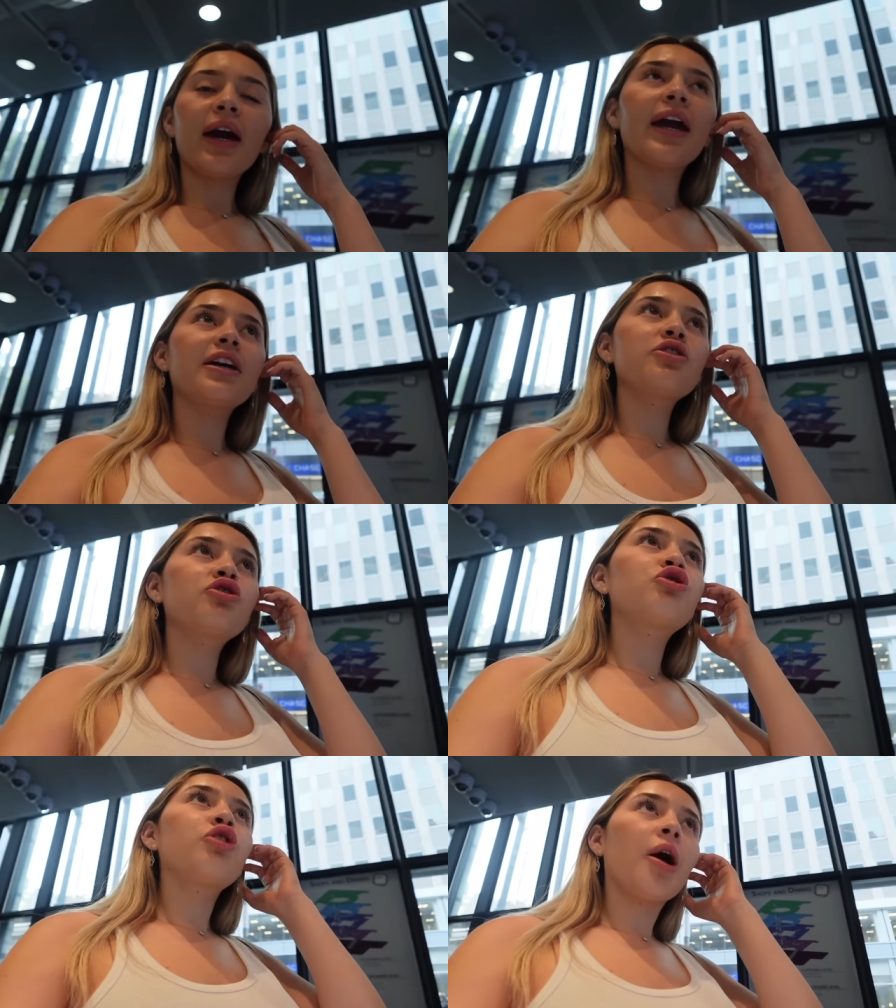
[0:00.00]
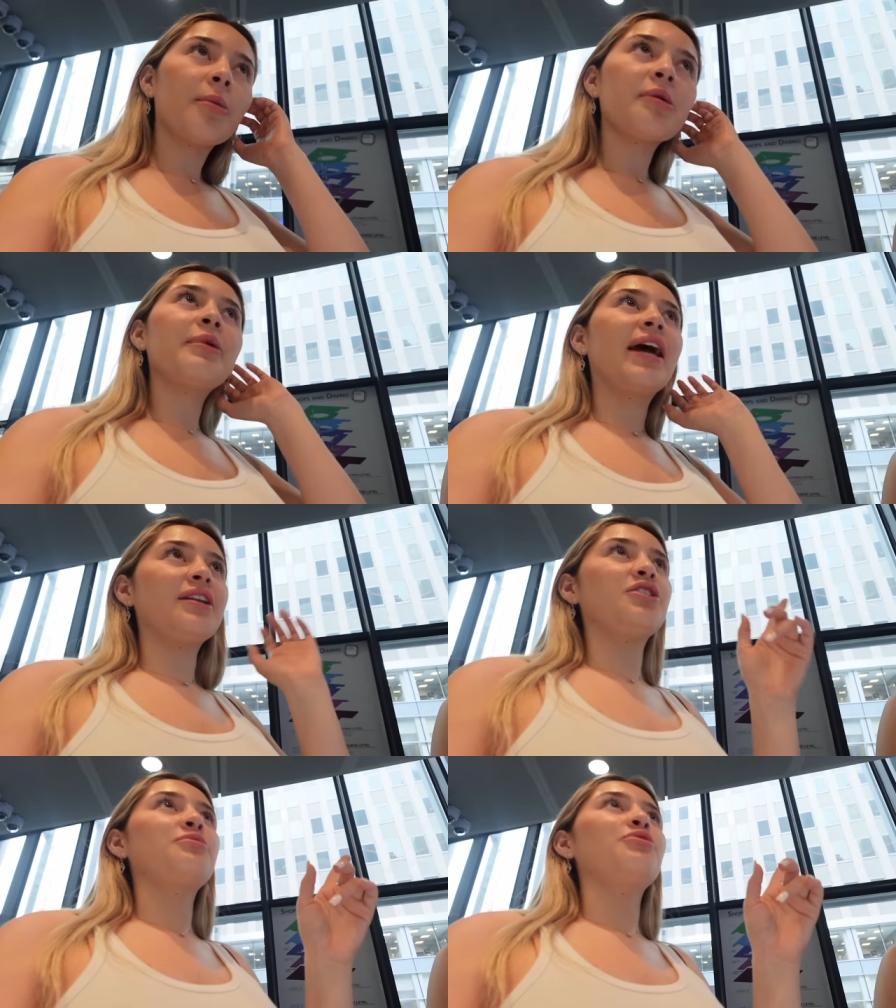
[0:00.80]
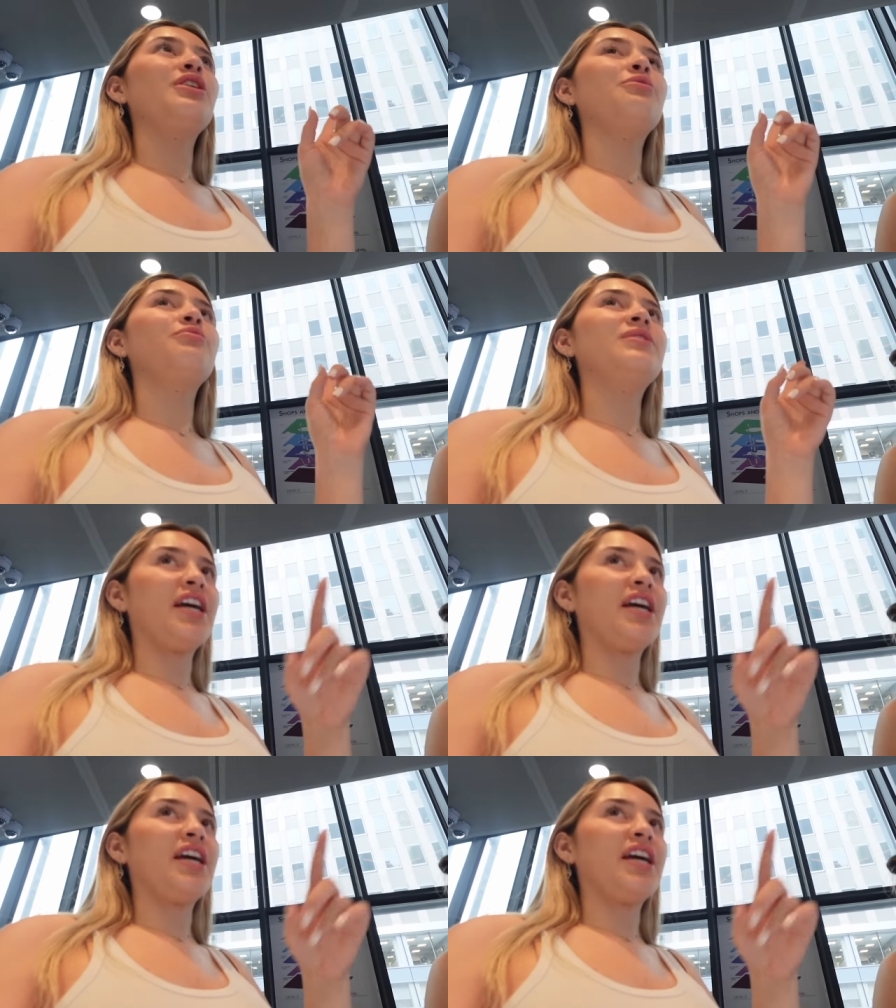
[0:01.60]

a strawberry banana smoothie with